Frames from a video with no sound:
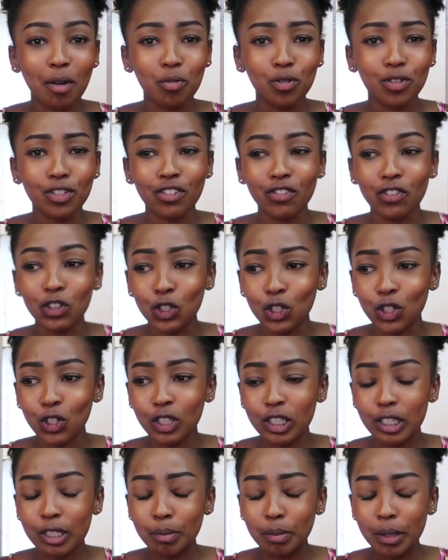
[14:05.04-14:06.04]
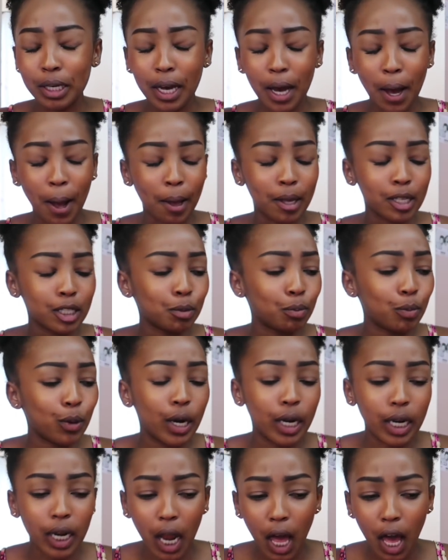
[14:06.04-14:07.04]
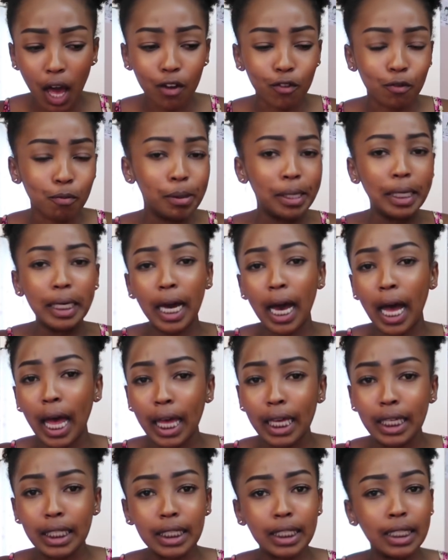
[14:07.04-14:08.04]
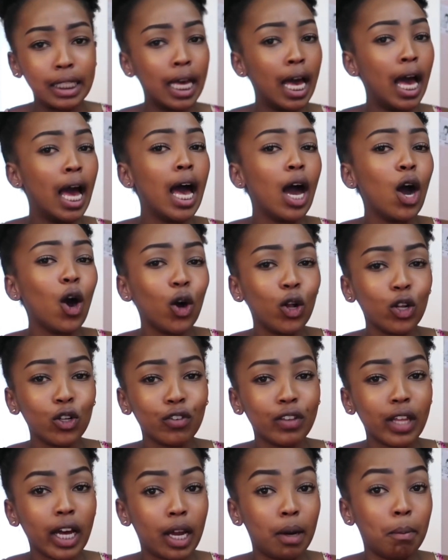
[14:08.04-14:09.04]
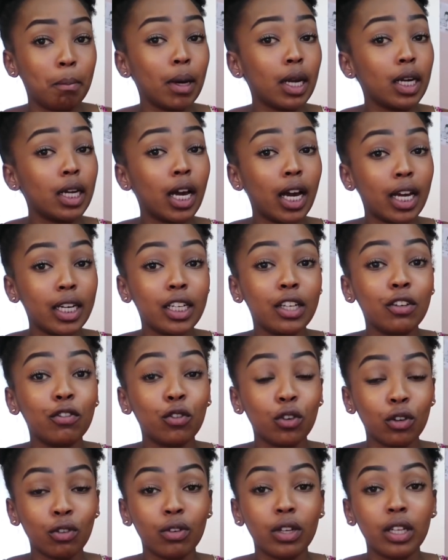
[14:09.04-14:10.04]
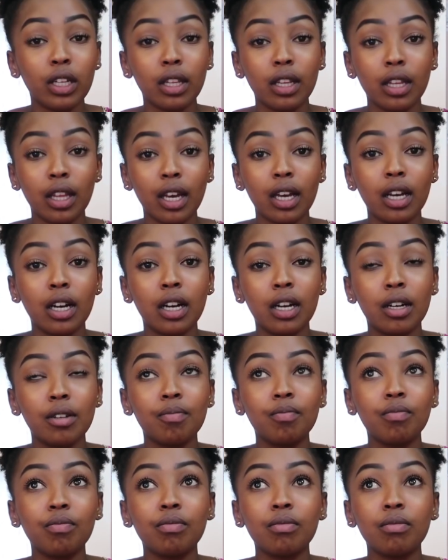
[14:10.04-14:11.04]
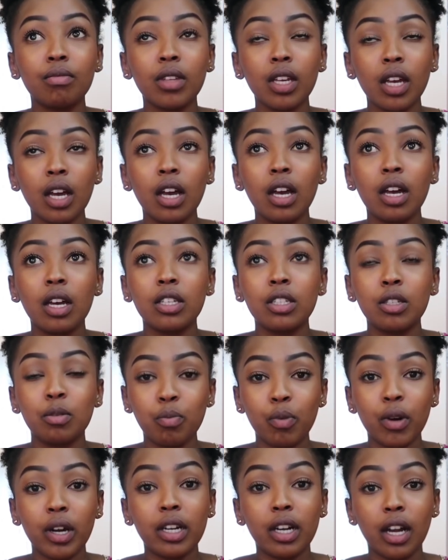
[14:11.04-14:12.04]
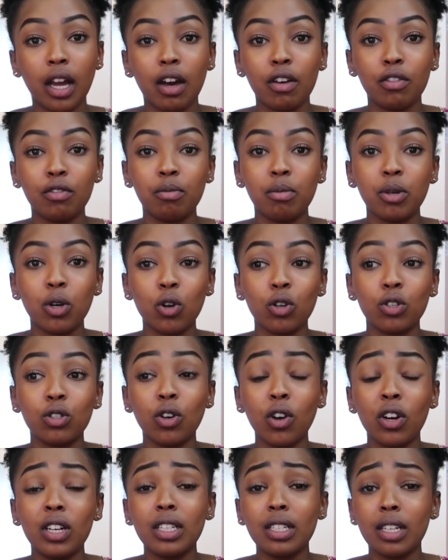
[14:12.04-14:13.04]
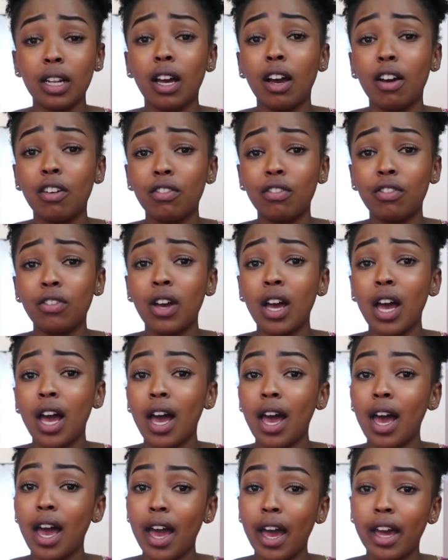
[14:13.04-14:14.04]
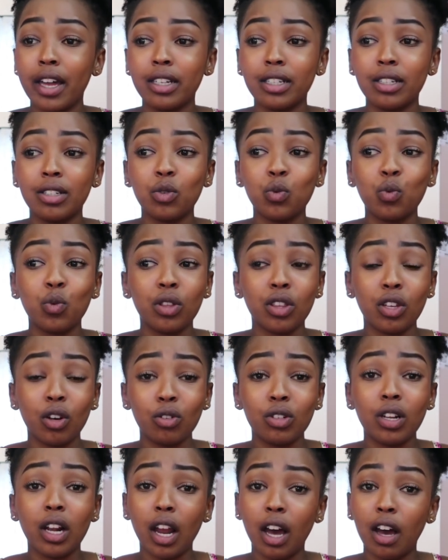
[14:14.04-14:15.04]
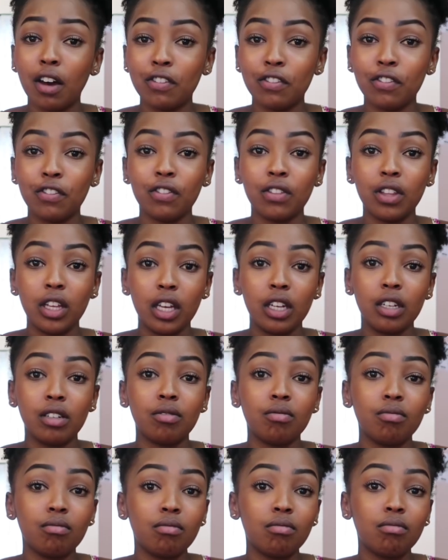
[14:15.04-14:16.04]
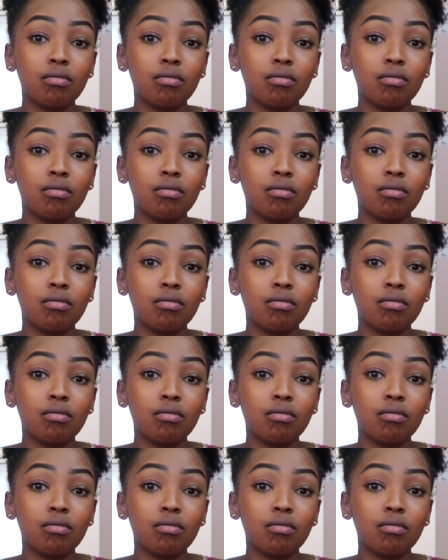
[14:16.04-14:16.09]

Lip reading: a motivational speaker. Spread love, be kind, all of that. But honey, for real, like, spread love, because God is love, and without love, then